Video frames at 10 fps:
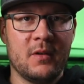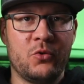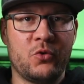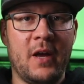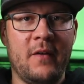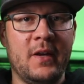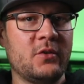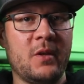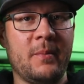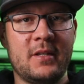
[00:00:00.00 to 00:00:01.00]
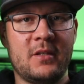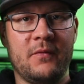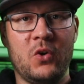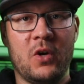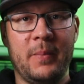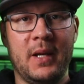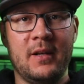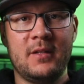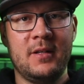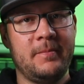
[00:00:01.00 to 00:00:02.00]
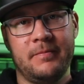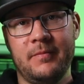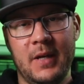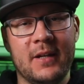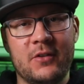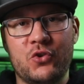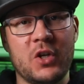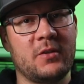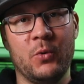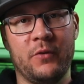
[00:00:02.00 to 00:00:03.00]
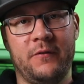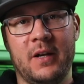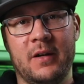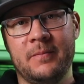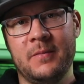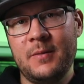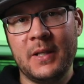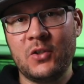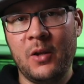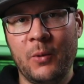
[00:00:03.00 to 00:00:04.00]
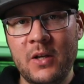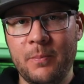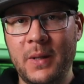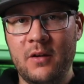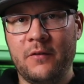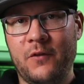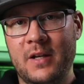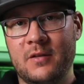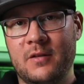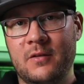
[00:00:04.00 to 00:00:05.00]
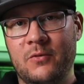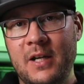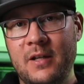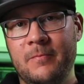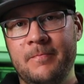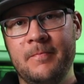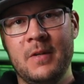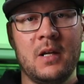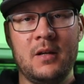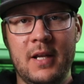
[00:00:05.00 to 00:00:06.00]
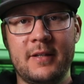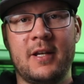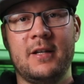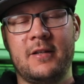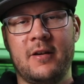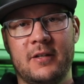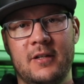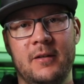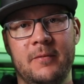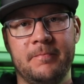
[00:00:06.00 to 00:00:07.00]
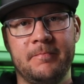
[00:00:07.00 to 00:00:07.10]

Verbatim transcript: driving to the best of your ability, it's just more fun, especially when you beat your friends, right? Let's get started.